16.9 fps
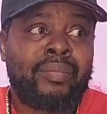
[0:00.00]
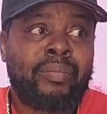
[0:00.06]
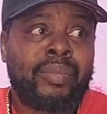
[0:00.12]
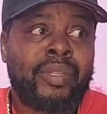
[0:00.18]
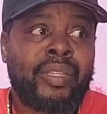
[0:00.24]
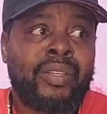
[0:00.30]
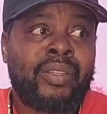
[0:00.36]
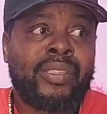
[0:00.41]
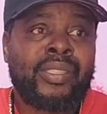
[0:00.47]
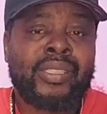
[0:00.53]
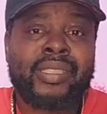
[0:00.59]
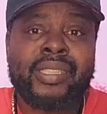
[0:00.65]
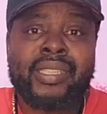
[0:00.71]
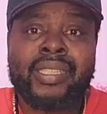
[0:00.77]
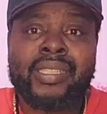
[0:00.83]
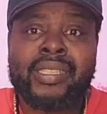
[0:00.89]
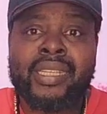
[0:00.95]
Because
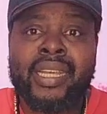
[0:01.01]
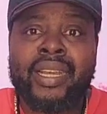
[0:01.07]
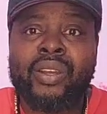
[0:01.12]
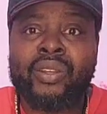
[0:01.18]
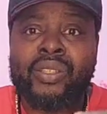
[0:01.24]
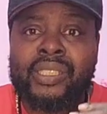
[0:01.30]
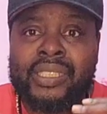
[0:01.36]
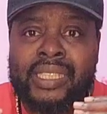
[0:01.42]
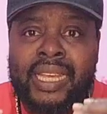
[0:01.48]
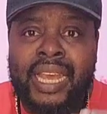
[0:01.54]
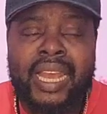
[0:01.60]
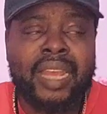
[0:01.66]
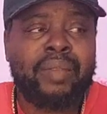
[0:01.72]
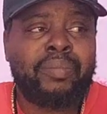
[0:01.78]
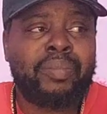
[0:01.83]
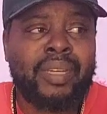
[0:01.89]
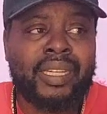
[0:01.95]
it's an
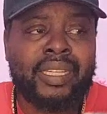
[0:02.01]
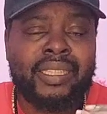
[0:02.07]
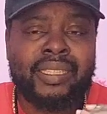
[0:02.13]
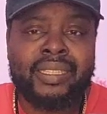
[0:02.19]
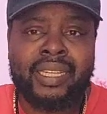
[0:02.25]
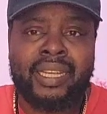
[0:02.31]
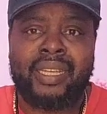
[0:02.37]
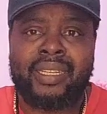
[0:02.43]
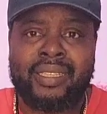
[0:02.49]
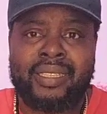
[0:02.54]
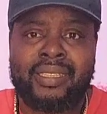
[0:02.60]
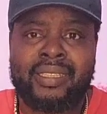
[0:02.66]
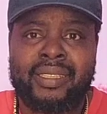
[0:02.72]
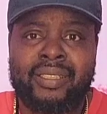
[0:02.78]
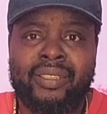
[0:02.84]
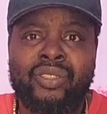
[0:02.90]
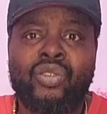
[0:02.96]
untimely
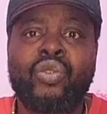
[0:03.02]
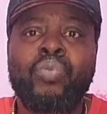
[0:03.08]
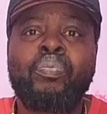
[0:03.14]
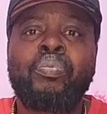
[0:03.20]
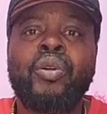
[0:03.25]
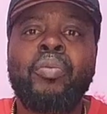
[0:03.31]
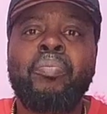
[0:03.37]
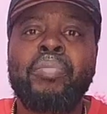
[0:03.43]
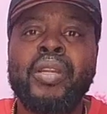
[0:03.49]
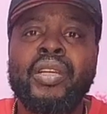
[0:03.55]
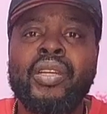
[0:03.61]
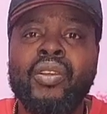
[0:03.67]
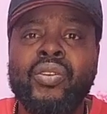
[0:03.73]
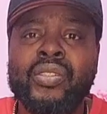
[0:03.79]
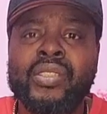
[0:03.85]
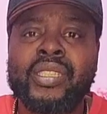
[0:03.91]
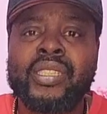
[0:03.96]
death. Completely
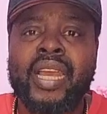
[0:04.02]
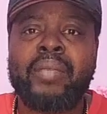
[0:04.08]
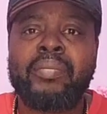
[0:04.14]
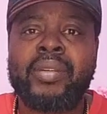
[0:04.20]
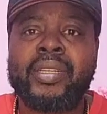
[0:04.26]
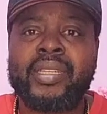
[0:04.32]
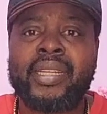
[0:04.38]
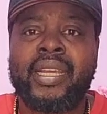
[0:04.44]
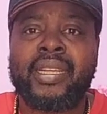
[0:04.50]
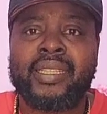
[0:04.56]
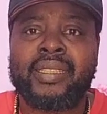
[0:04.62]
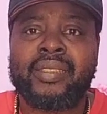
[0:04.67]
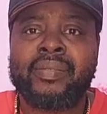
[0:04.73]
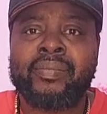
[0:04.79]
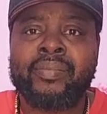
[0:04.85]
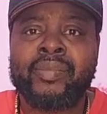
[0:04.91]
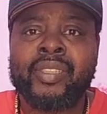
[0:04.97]
untimely death.
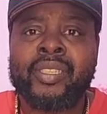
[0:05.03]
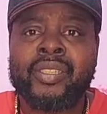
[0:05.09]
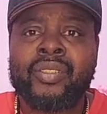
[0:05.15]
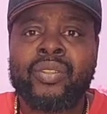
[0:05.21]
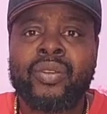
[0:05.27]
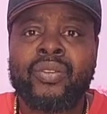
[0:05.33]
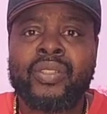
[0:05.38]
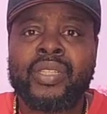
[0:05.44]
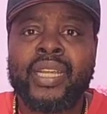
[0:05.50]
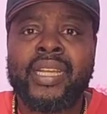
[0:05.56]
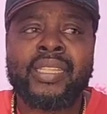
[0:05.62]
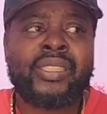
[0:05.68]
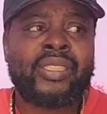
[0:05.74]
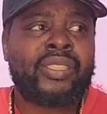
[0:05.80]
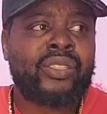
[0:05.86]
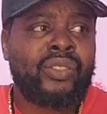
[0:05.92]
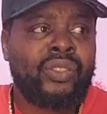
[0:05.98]
So
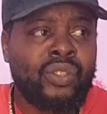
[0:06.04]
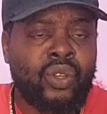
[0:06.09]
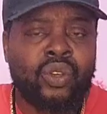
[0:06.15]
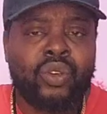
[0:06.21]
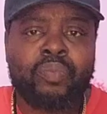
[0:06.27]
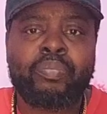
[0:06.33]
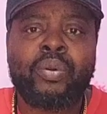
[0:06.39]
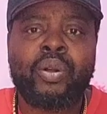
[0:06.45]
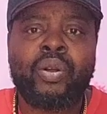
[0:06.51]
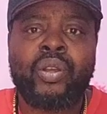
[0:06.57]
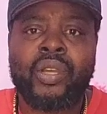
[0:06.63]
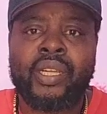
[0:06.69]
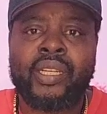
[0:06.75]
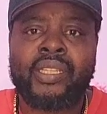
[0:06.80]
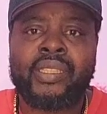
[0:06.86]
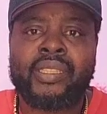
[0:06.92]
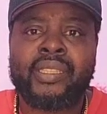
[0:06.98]
there's no
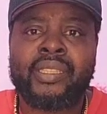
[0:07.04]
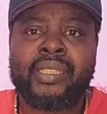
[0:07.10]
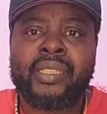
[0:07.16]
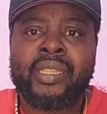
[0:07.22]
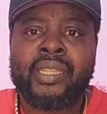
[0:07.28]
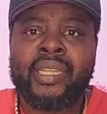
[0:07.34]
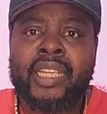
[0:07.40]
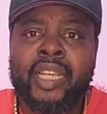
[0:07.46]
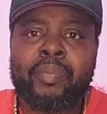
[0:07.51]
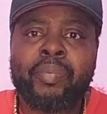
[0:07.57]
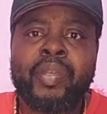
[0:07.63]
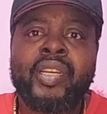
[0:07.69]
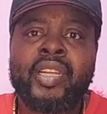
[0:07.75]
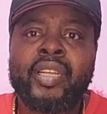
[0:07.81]
point keeping